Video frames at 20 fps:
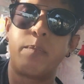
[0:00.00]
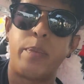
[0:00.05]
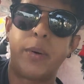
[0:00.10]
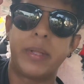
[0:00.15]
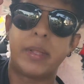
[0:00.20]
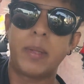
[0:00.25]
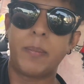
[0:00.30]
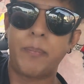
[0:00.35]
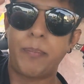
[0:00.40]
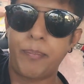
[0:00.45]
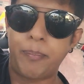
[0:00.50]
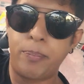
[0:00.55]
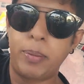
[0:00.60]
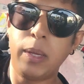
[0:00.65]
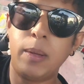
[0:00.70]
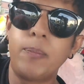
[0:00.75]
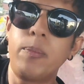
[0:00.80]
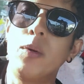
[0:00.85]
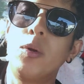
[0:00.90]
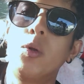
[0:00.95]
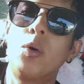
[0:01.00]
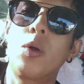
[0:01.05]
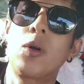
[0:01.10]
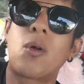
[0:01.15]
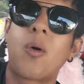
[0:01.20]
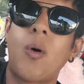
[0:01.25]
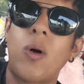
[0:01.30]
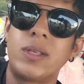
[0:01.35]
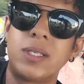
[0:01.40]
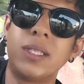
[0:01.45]
but the people who
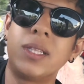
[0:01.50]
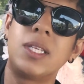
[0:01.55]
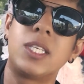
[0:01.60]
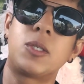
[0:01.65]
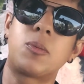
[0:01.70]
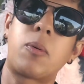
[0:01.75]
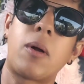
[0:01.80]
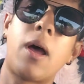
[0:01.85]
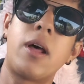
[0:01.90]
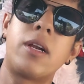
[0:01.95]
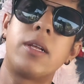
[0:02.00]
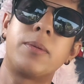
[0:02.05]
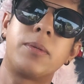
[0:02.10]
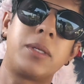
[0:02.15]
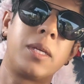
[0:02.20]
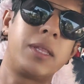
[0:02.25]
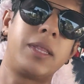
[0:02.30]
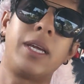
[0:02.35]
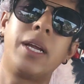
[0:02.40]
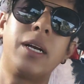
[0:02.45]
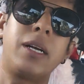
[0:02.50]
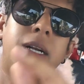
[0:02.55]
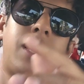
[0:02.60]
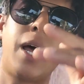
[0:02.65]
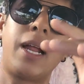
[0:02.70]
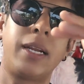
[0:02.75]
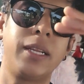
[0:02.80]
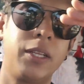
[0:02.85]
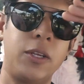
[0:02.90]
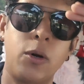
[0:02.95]
are causing these problems, that they're
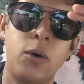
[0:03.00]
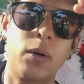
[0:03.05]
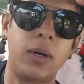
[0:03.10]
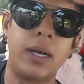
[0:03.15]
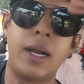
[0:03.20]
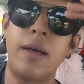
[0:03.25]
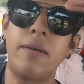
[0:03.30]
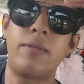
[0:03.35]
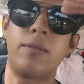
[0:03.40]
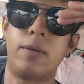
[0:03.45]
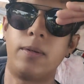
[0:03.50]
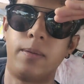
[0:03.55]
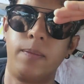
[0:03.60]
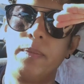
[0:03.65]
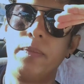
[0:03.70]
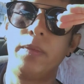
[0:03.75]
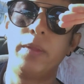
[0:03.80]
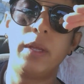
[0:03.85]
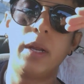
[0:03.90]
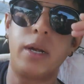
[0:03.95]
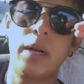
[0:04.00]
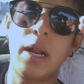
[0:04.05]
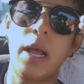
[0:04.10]
not your level, they're